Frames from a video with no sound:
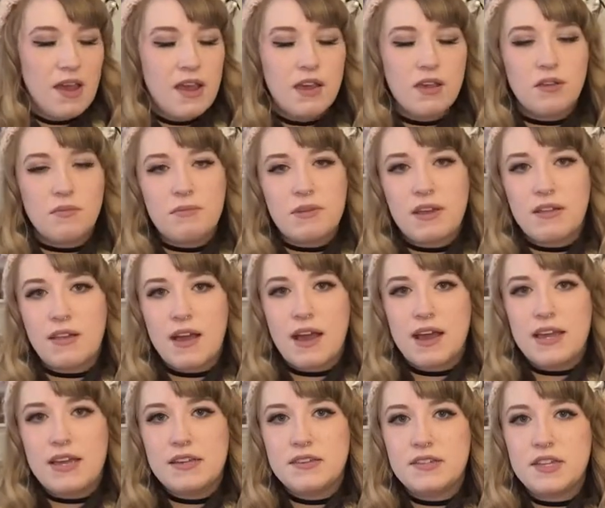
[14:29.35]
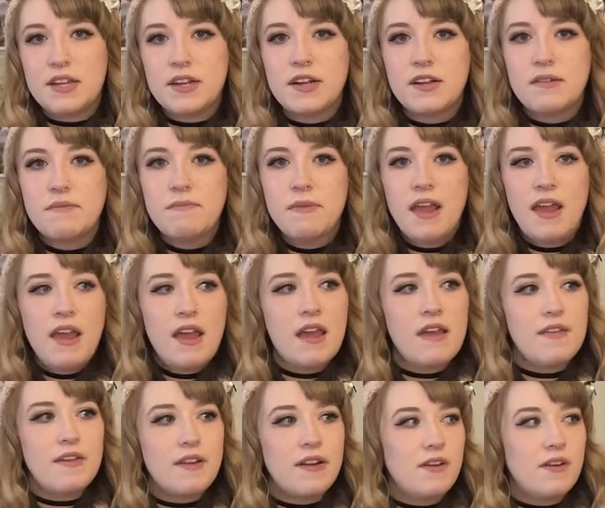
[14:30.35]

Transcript: It'll be a lot easier. And then